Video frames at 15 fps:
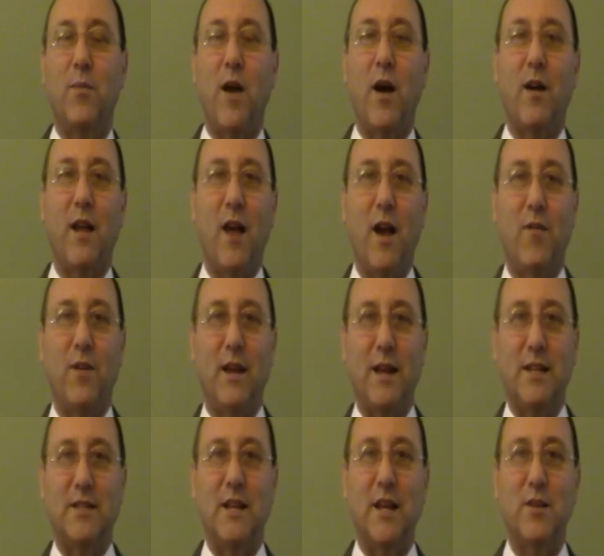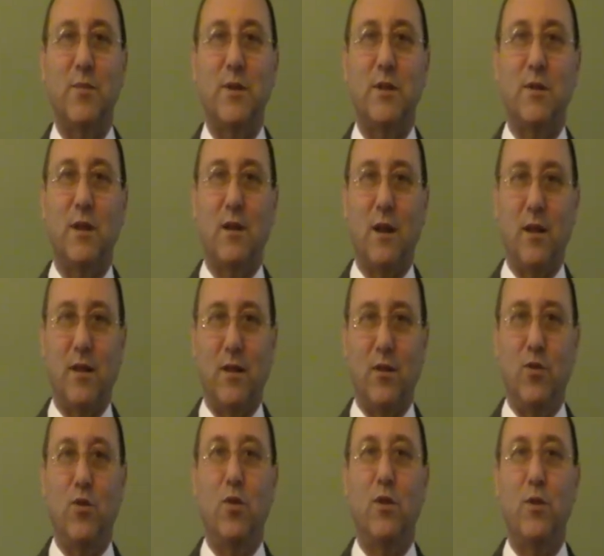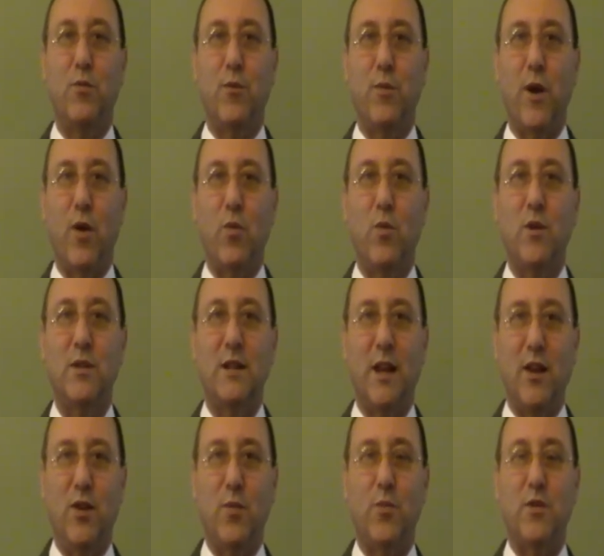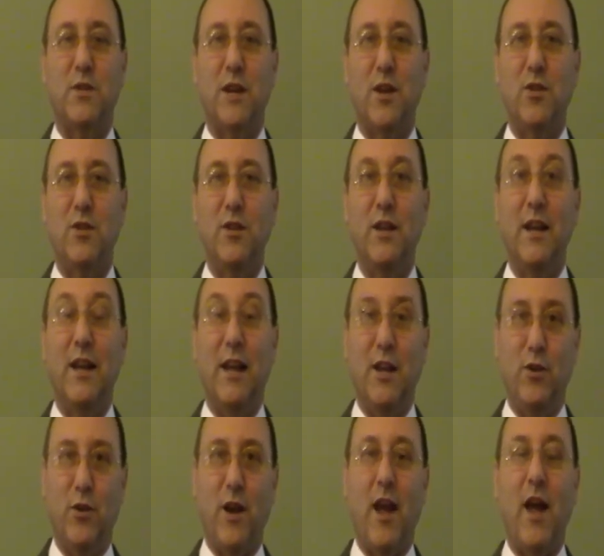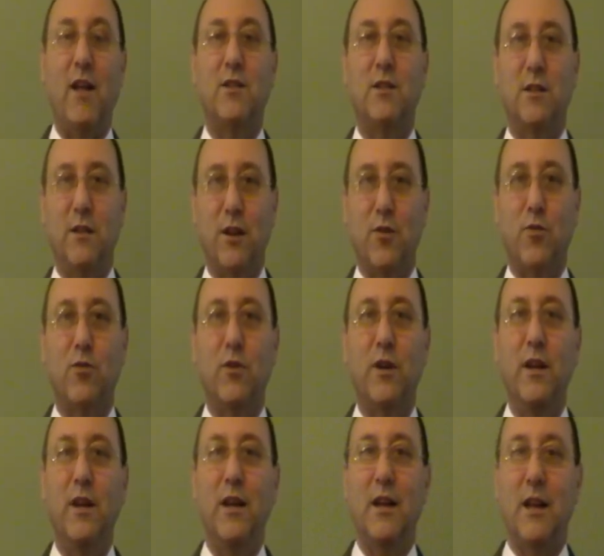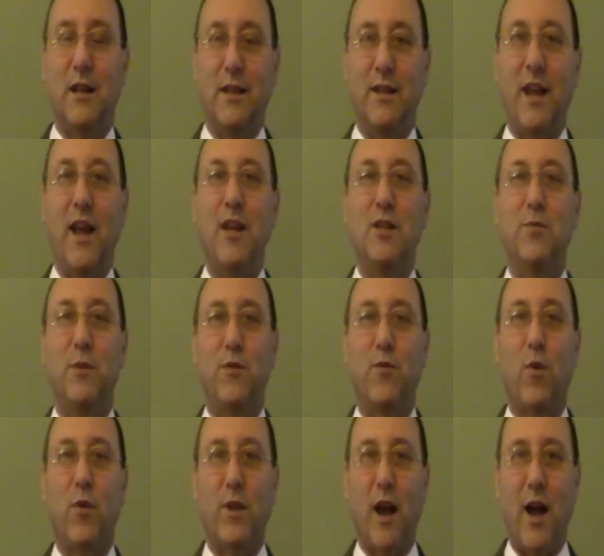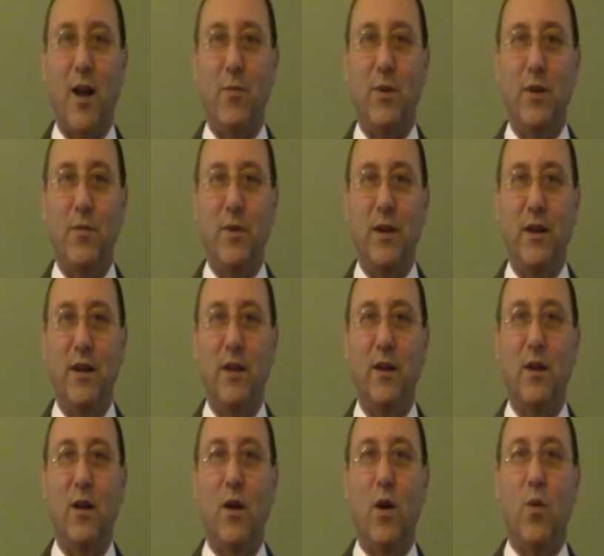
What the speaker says: about having assessments, newly prepared ones, in your possession, in your hands, literally days before the IEP meeting.